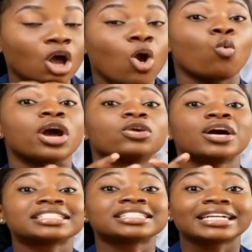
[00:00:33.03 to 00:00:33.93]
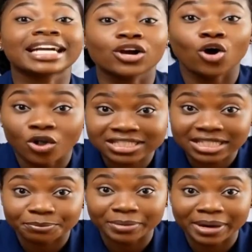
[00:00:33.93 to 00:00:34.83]
When you understand the
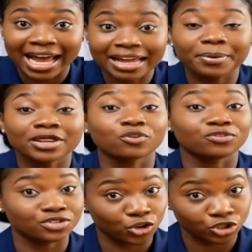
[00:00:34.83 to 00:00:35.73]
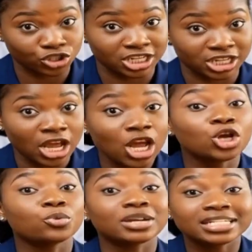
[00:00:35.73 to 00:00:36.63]
concept behind pathophysiology, you
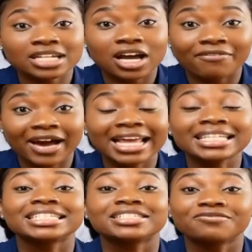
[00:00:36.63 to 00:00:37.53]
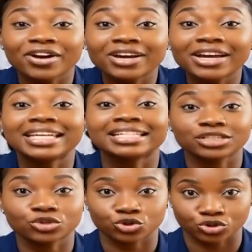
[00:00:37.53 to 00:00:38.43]
will discover it is very easy
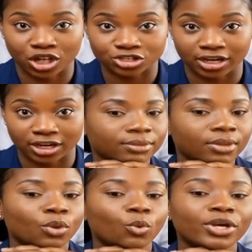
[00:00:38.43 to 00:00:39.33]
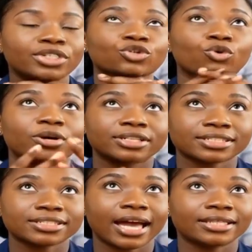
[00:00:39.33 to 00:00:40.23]
to structure. We need to
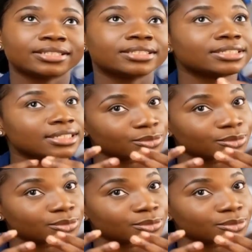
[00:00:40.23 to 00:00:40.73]
understand the disease